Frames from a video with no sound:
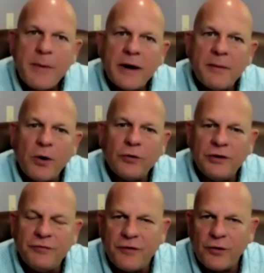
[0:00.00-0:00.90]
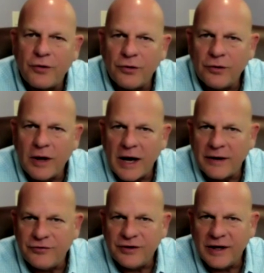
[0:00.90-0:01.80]
about a multifocal
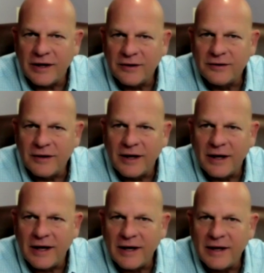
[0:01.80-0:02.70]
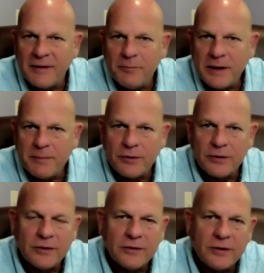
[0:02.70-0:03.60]
ICL uh, in
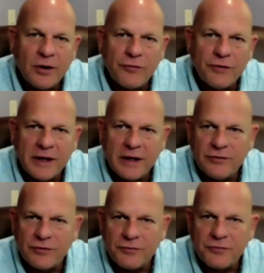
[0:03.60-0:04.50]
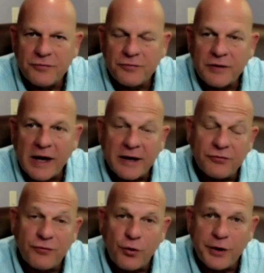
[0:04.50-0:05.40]
people over the age of, I guess,
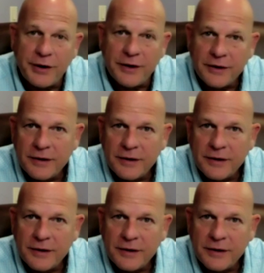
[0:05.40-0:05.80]
40?